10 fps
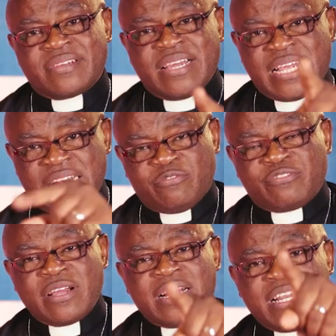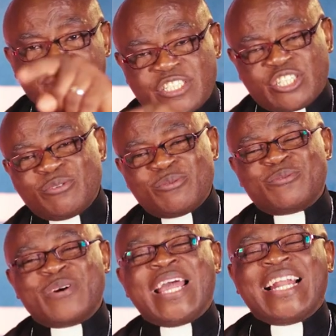a leaf, leaves
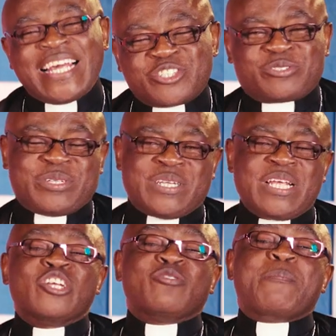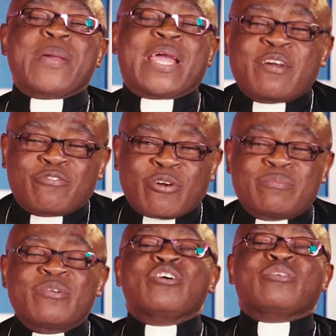you a lesson to pick
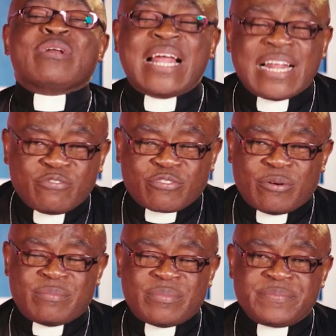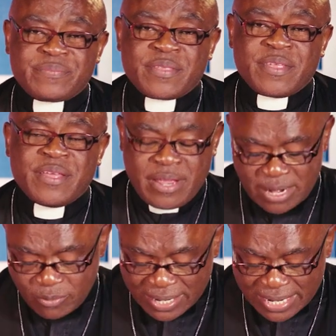from, to learn from.
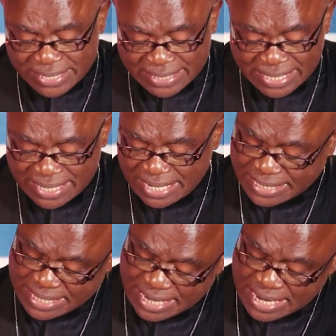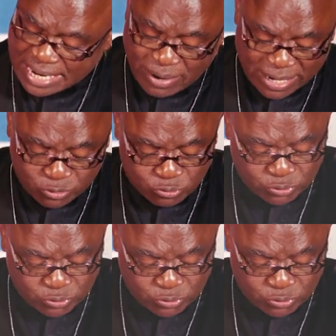Now, one other thing that I wanted to